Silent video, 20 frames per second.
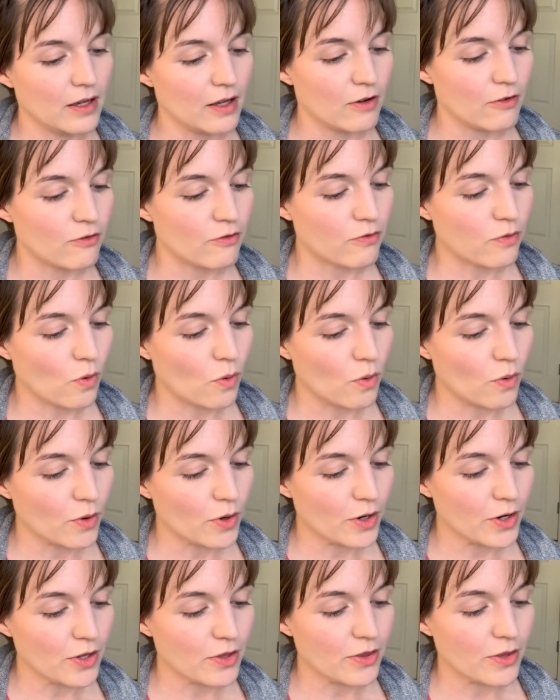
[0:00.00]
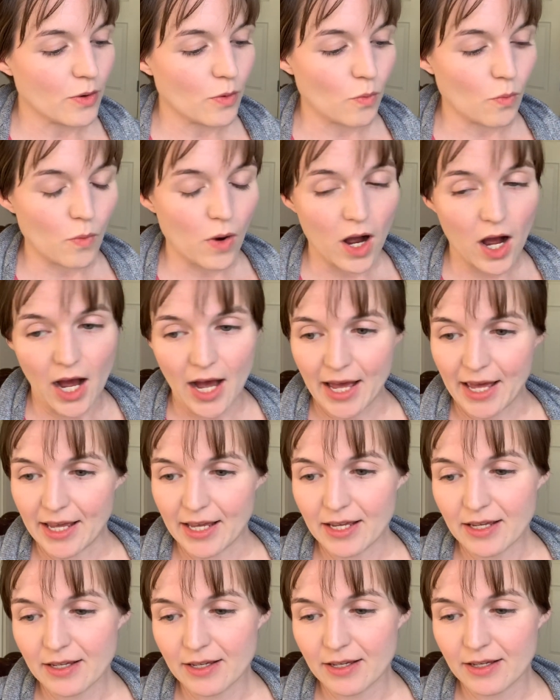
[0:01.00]
For the
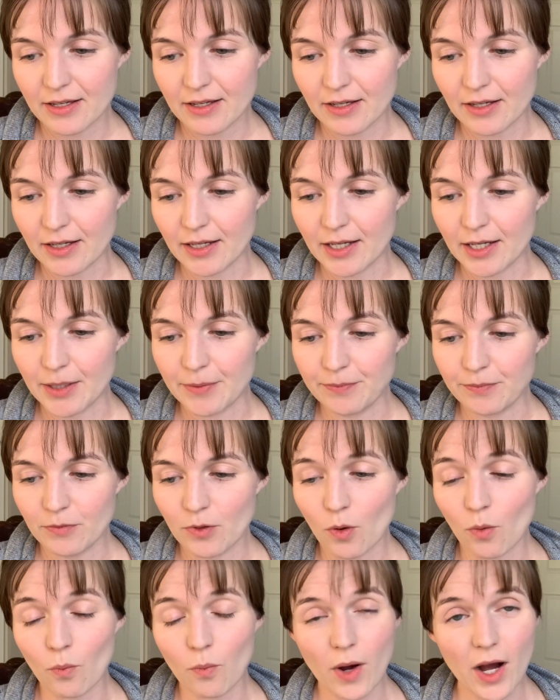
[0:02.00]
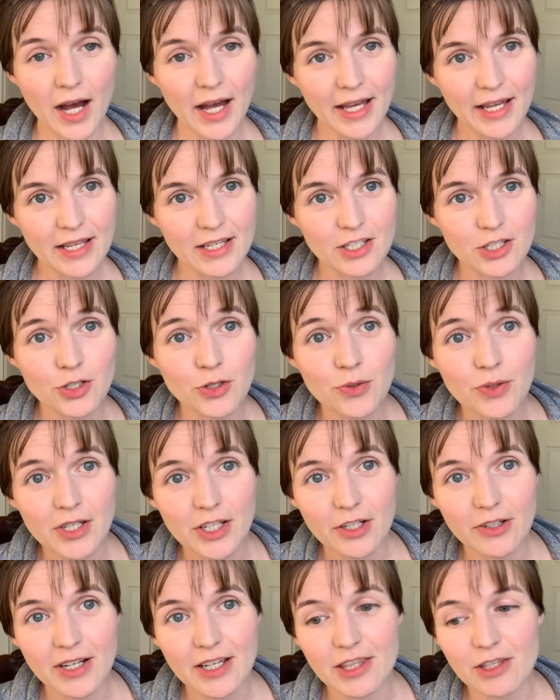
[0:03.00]
Y, Y is New
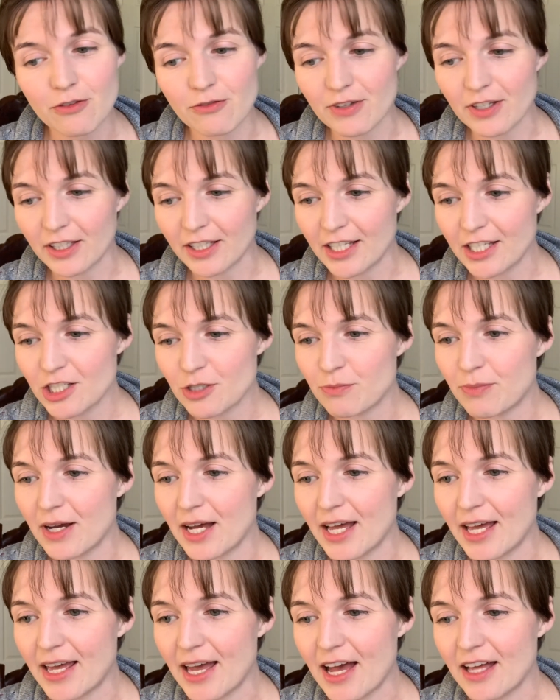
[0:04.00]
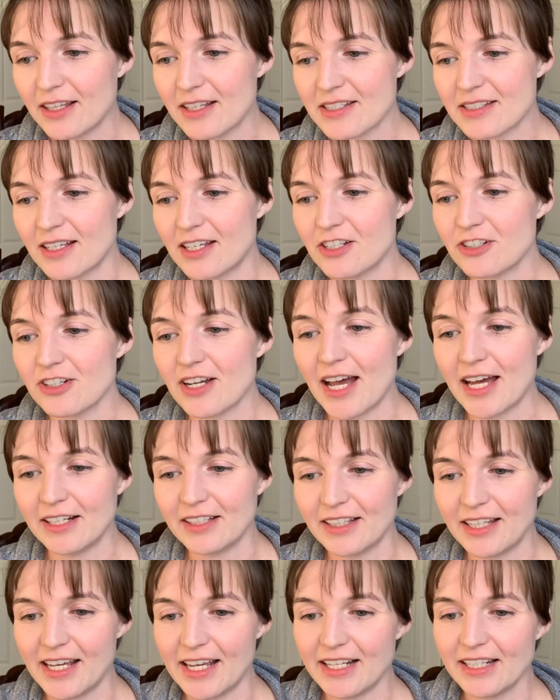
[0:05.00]
Year in the Village by Alessandra
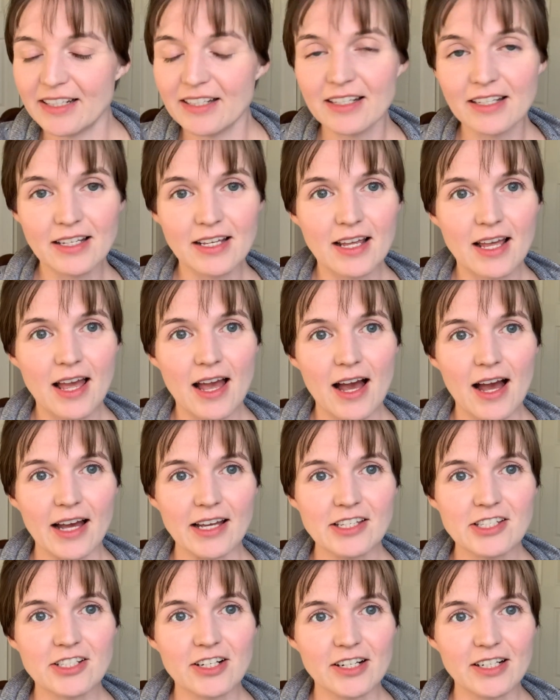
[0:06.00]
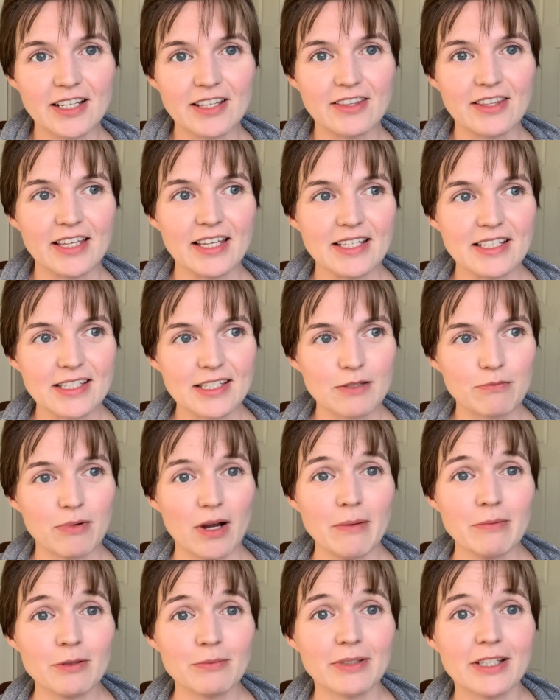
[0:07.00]
Adelaide. I started this
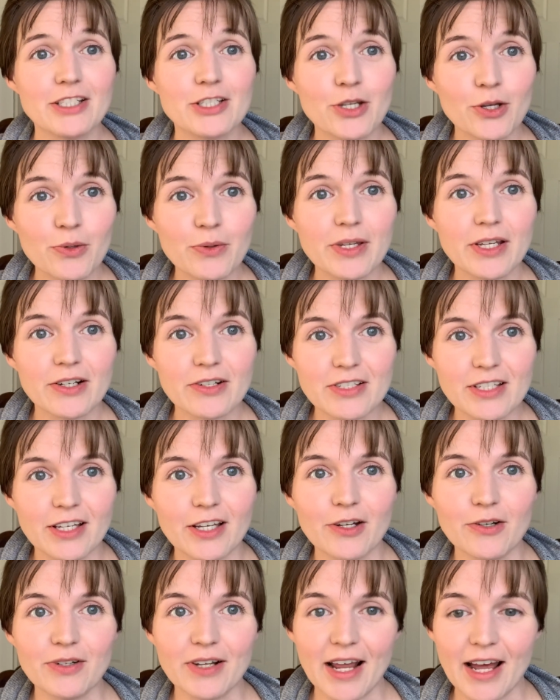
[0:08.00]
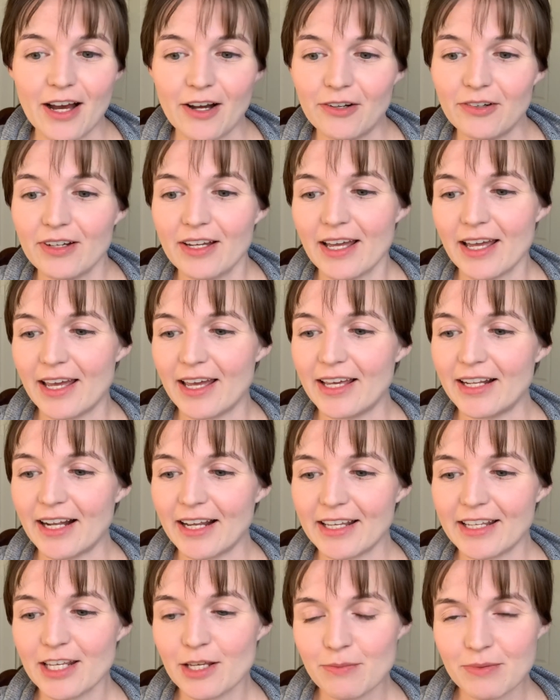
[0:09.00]
probably 2 years ago now, and I
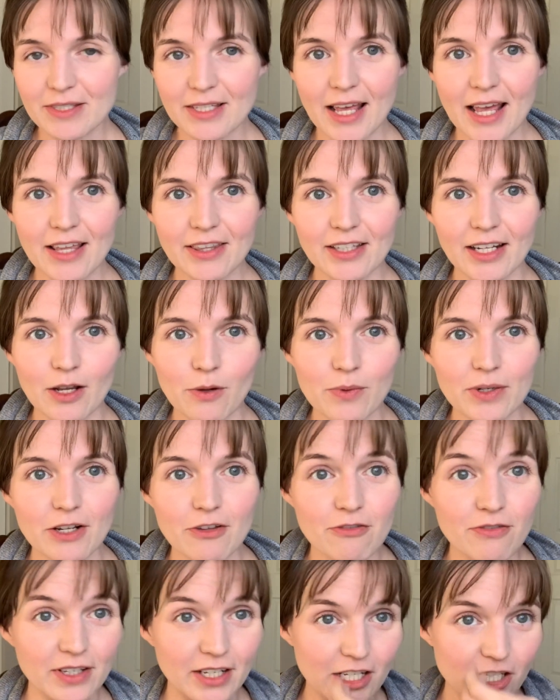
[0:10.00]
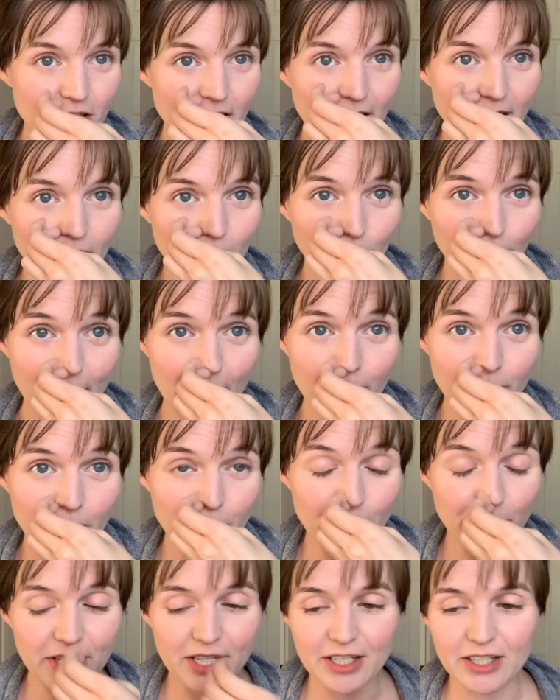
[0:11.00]
keep saying that I want to finish it around
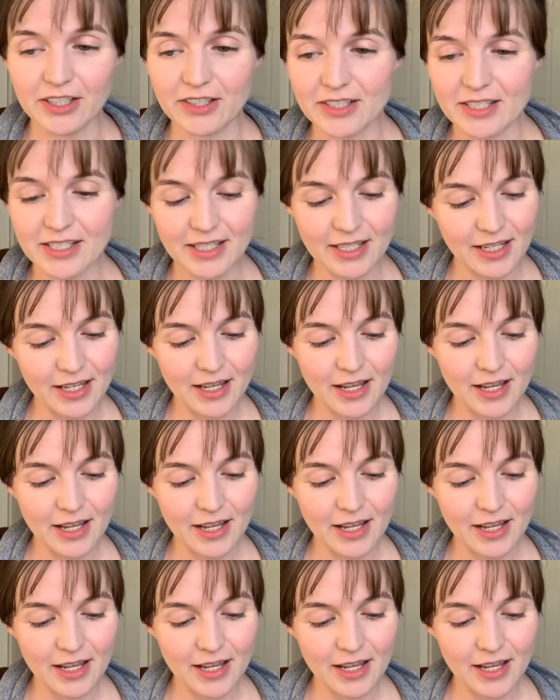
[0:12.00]
New Year's.